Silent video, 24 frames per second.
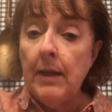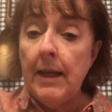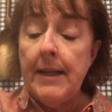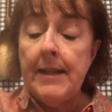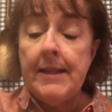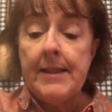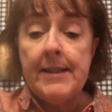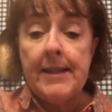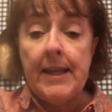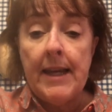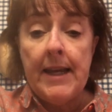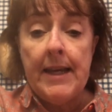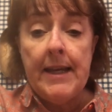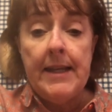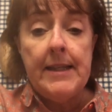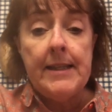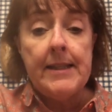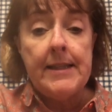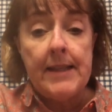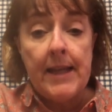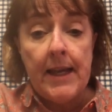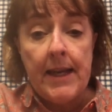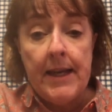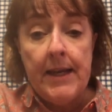and staying
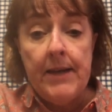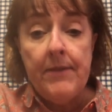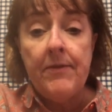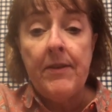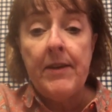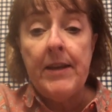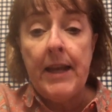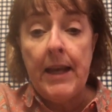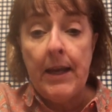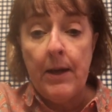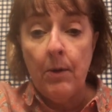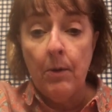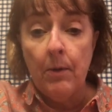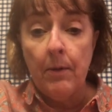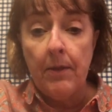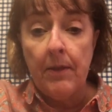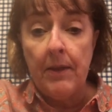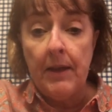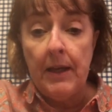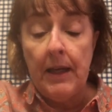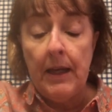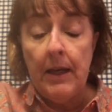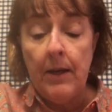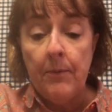safe and
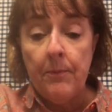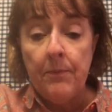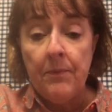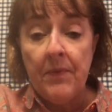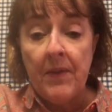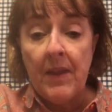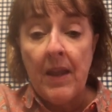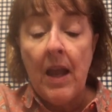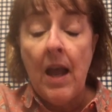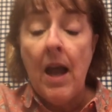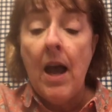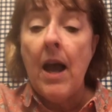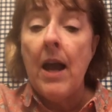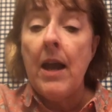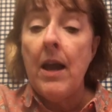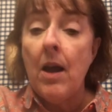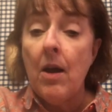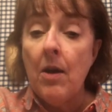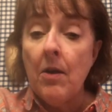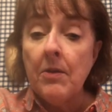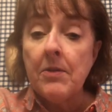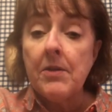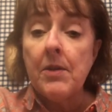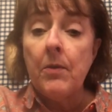healthy. I
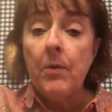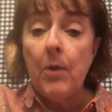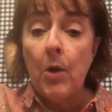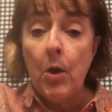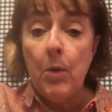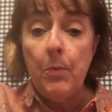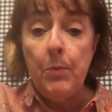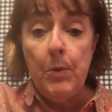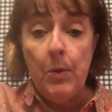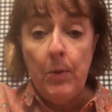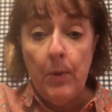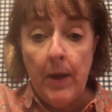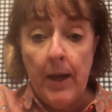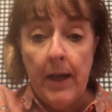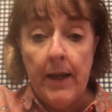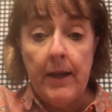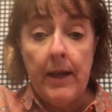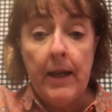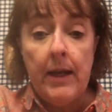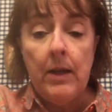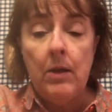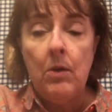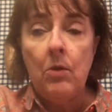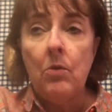also hope you had
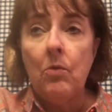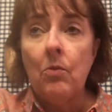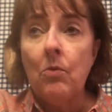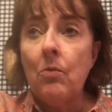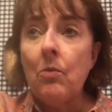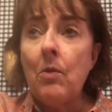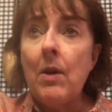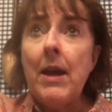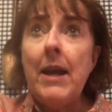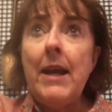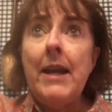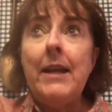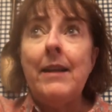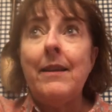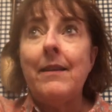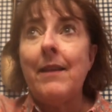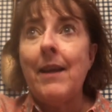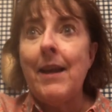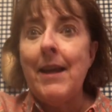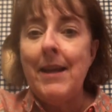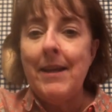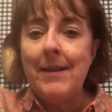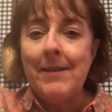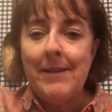a great
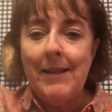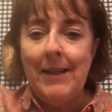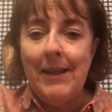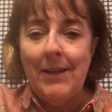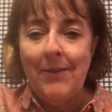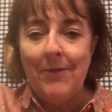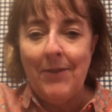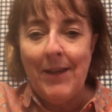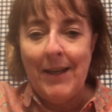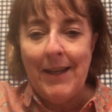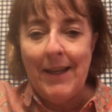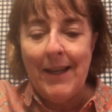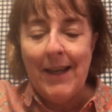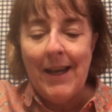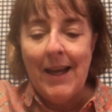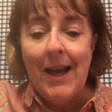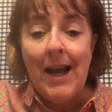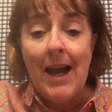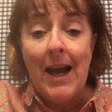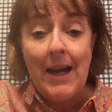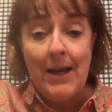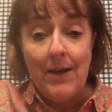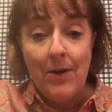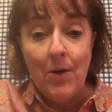Thanksgiving.
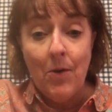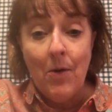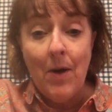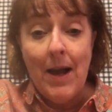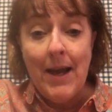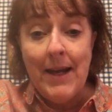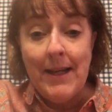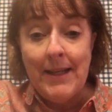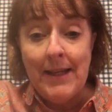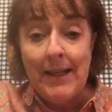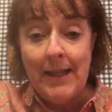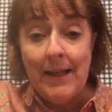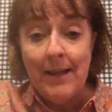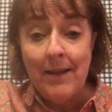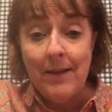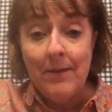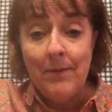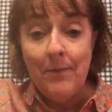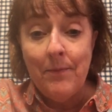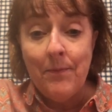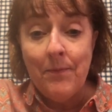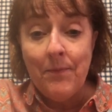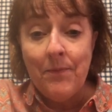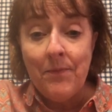I know I
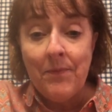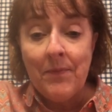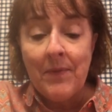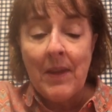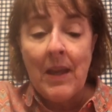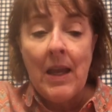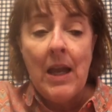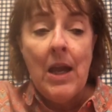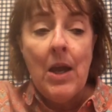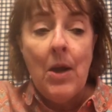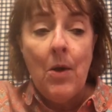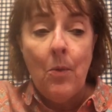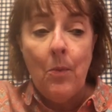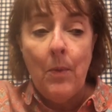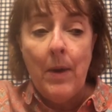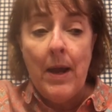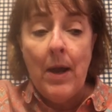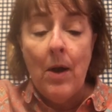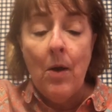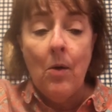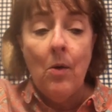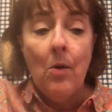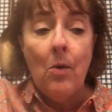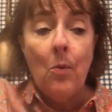did.
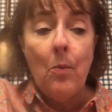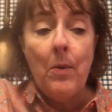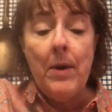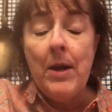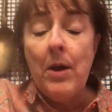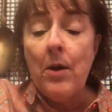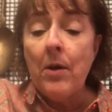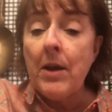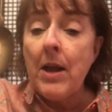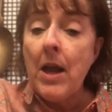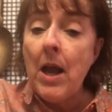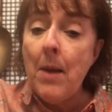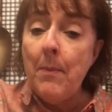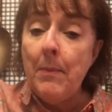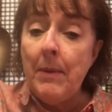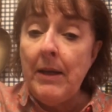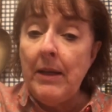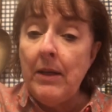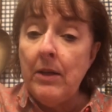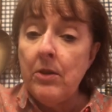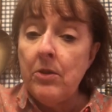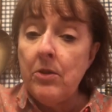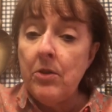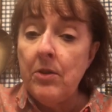Well, we are coming
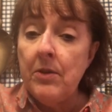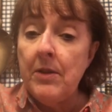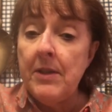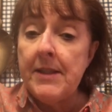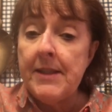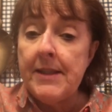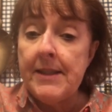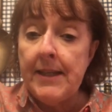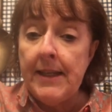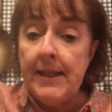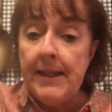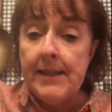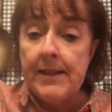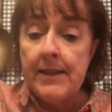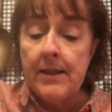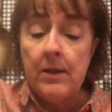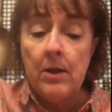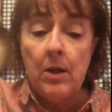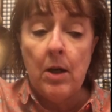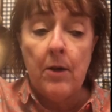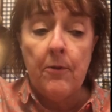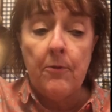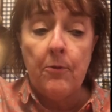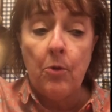into the season
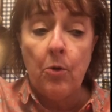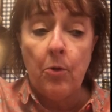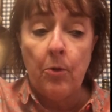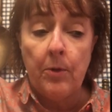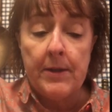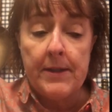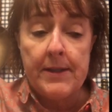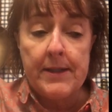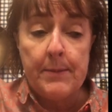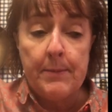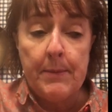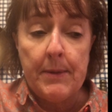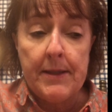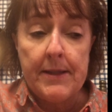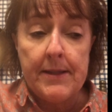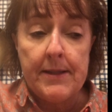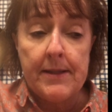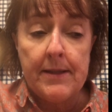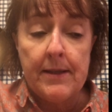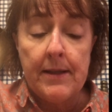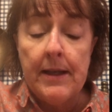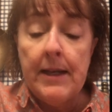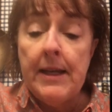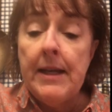of
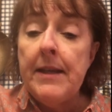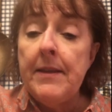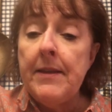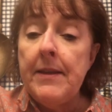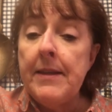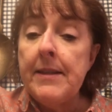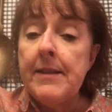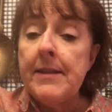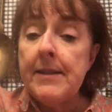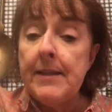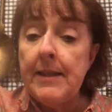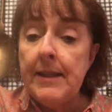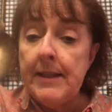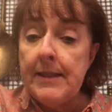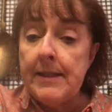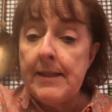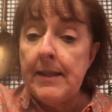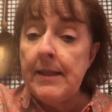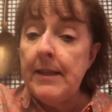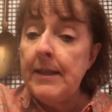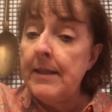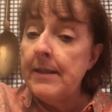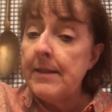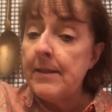Christmas. This season
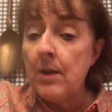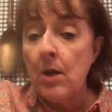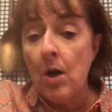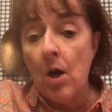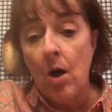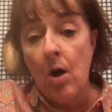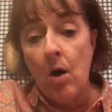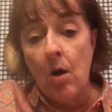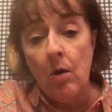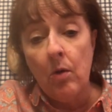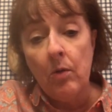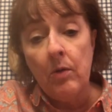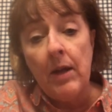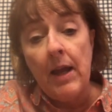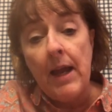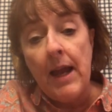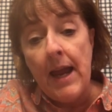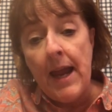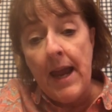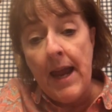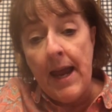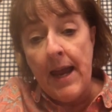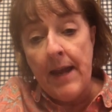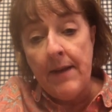is called
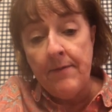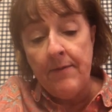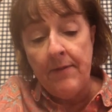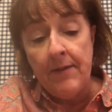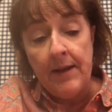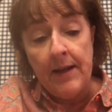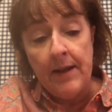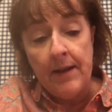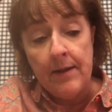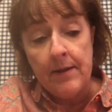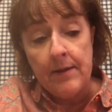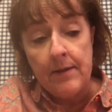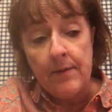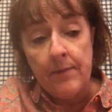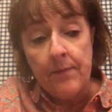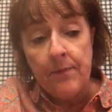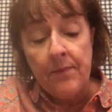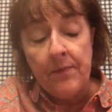Advent.